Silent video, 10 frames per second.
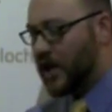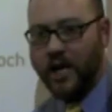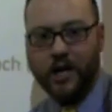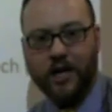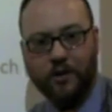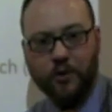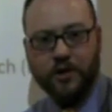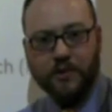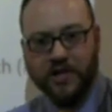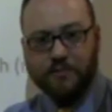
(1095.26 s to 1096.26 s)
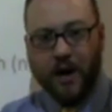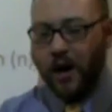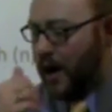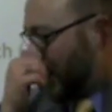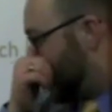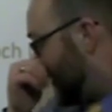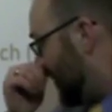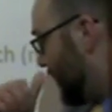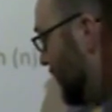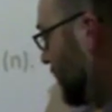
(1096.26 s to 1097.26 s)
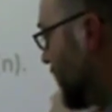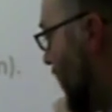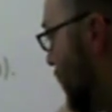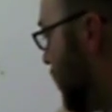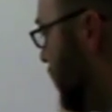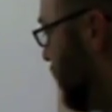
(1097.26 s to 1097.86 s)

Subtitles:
hinnig, which means behind. And we're